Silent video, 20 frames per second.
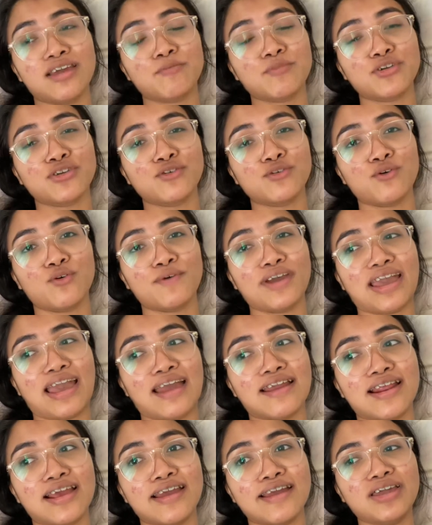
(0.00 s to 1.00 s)
I'm gonna go
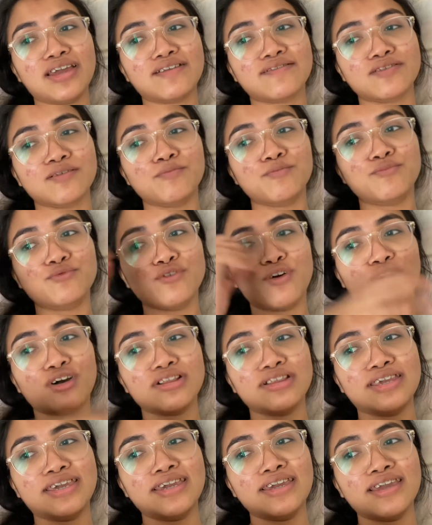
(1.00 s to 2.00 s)
ahead and make some
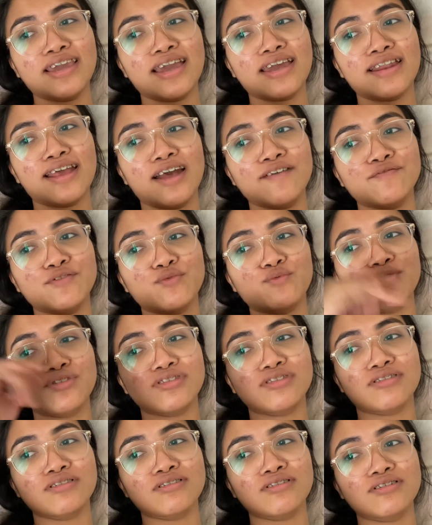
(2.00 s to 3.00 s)
broccoli and have it
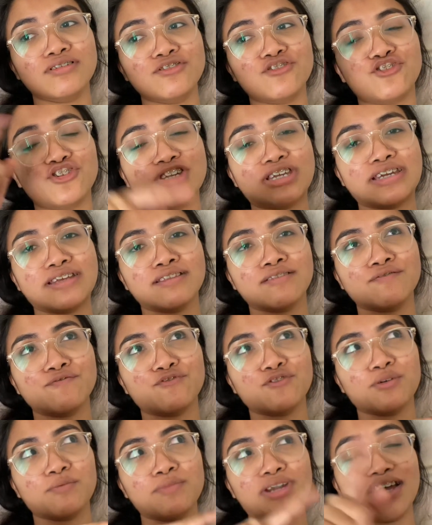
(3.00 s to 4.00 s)
with the chicken
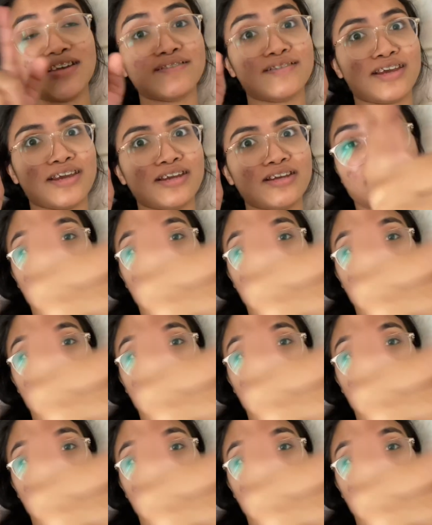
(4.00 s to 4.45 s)
from last night.